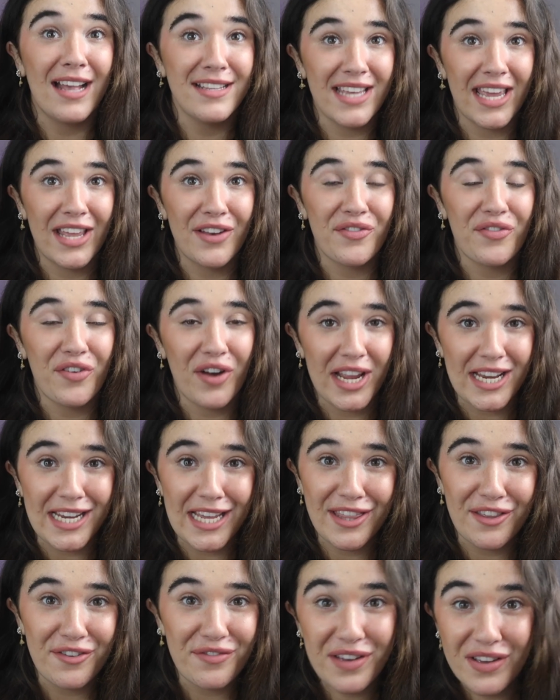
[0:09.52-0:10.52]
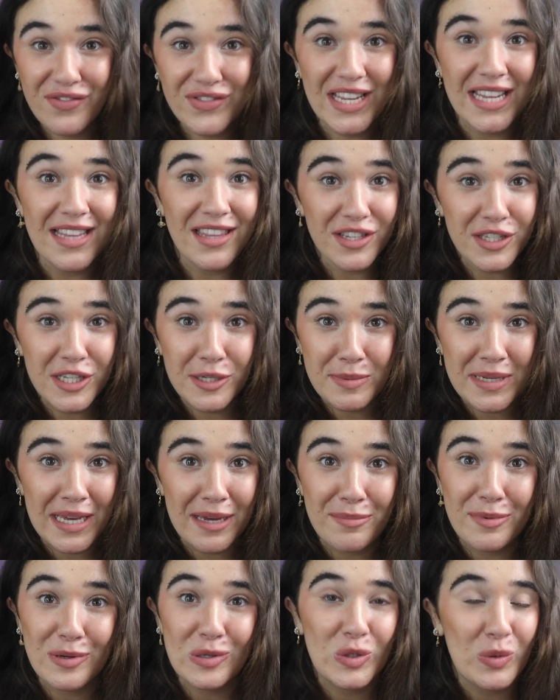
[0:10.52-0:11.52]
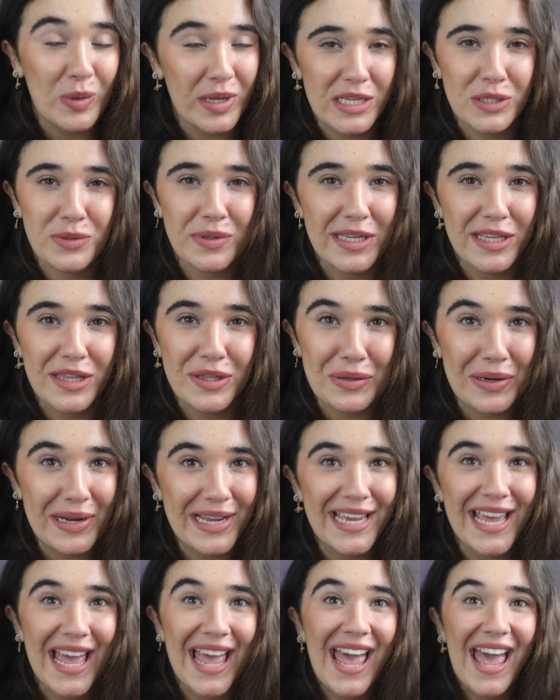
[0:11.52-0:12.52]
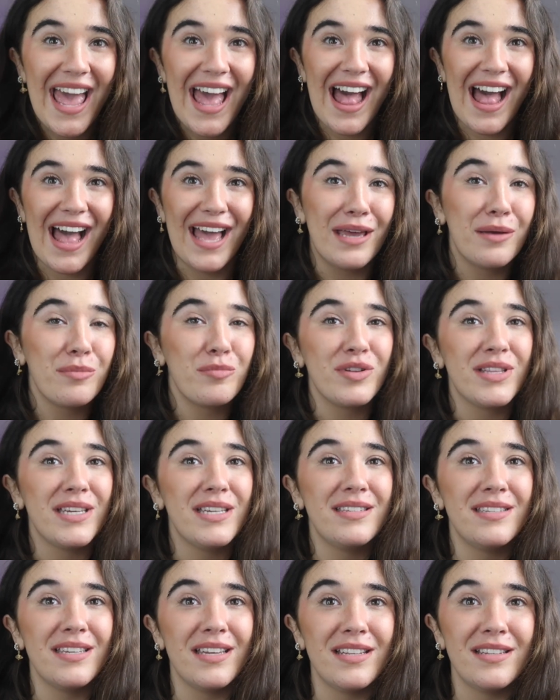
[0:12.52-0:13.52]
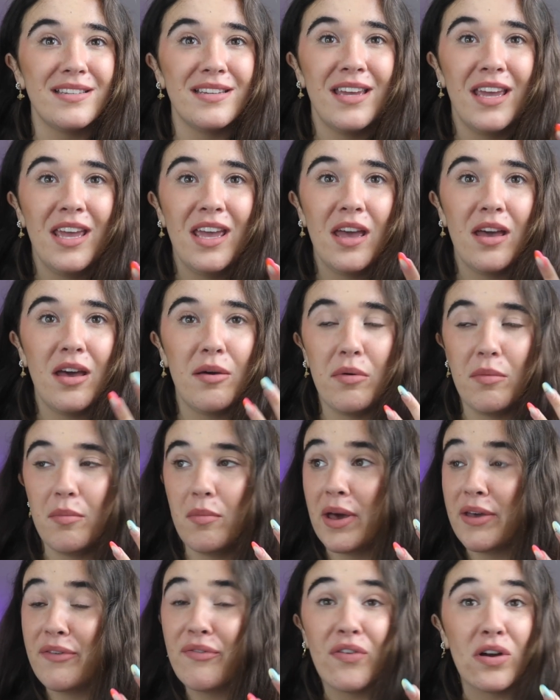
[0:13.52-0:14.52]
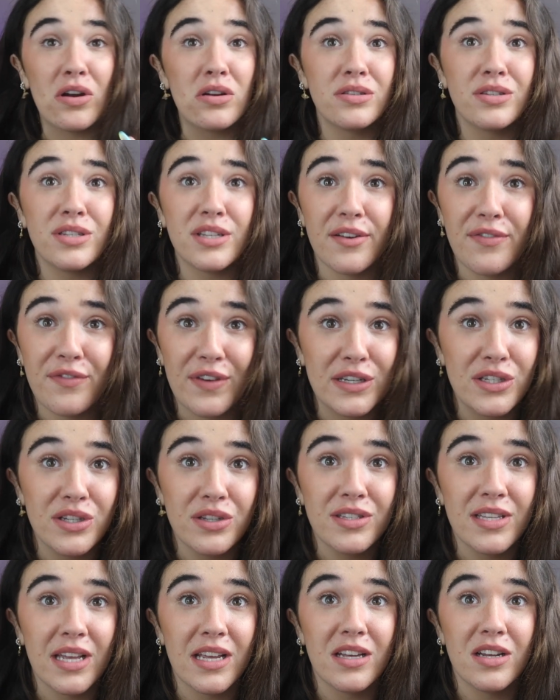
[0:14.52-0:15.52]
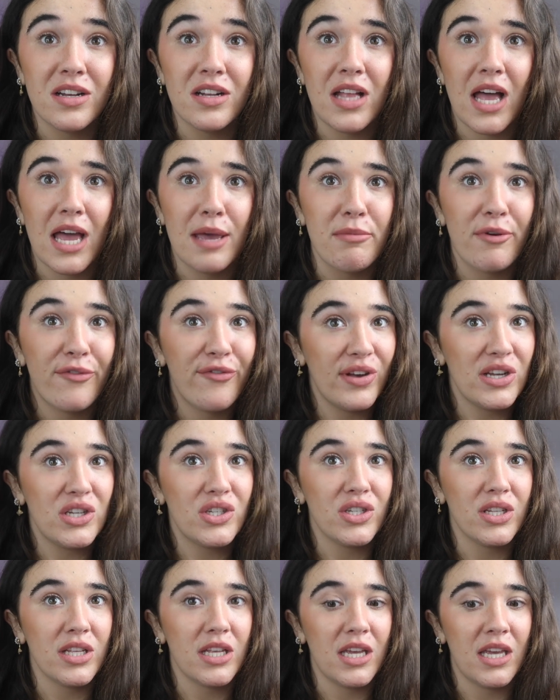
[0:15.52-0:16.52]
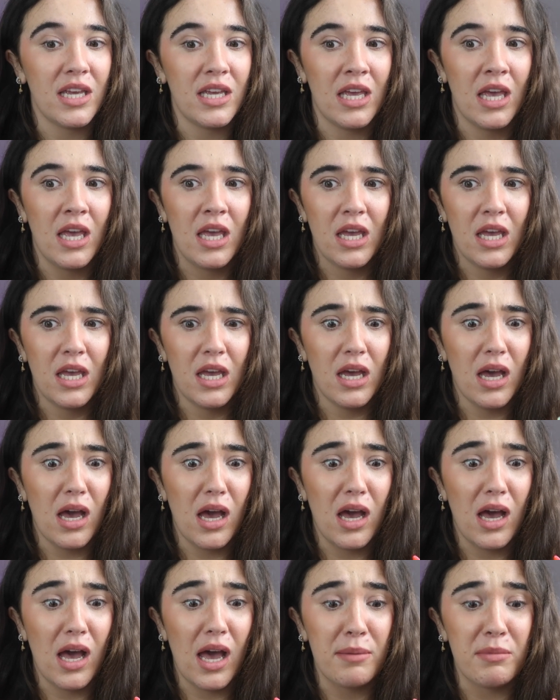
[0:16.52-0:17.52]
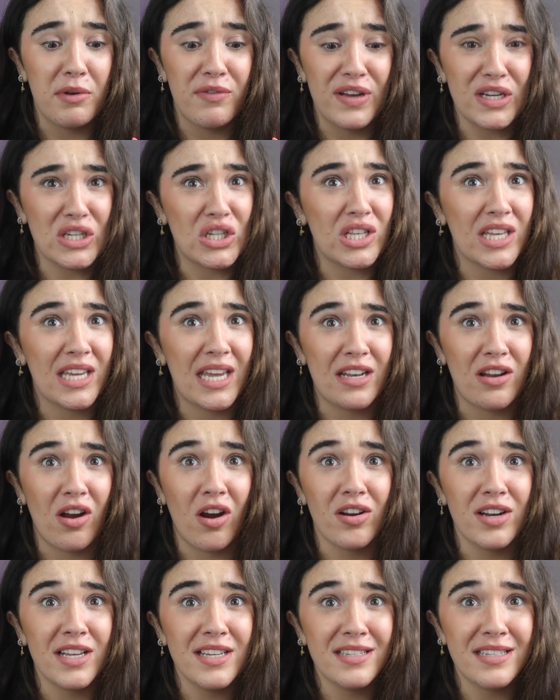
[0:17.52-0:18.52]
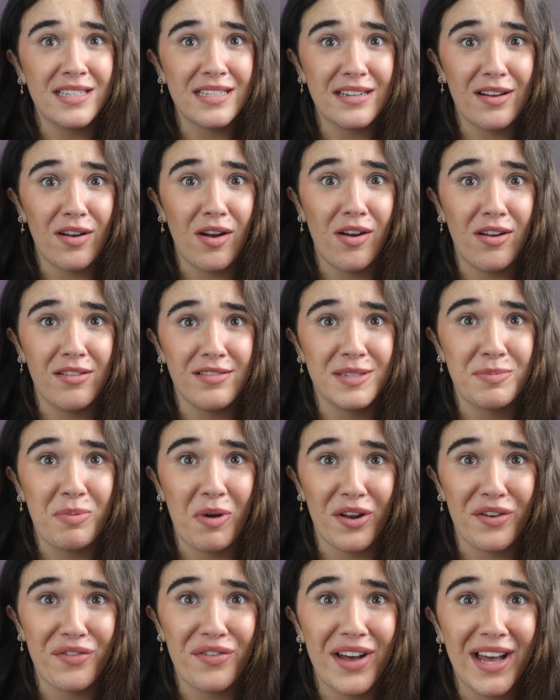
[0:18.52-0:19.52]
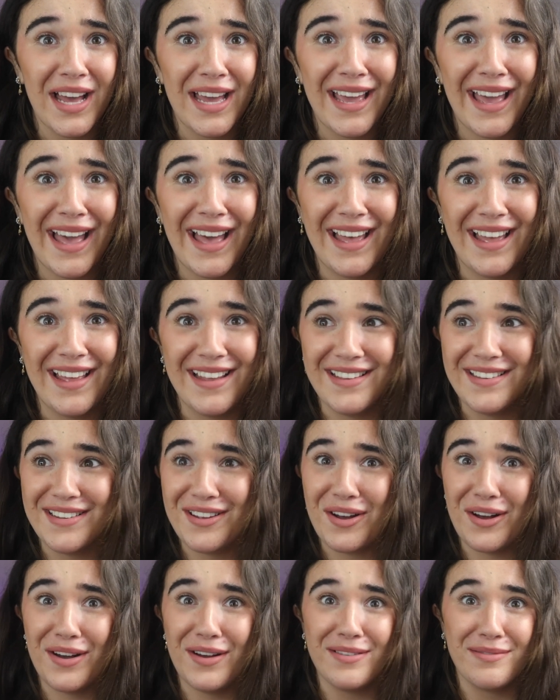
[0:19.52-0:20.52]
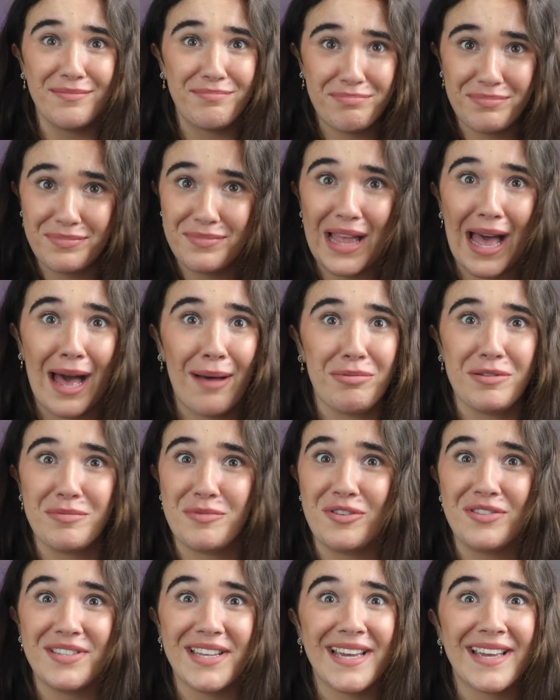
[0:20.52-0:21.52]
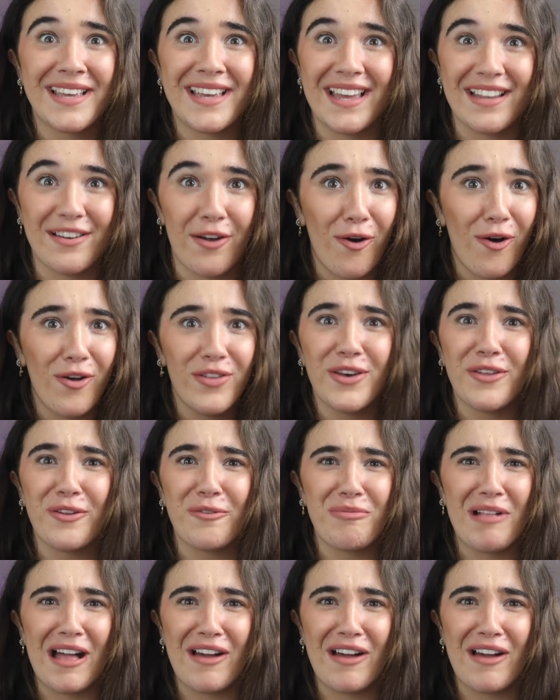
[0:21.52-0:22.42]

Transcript: As in Friday, the 15th of September 2023, I am releasing my first official single. I'm officially an artist on Spotify and Apple Music and all the other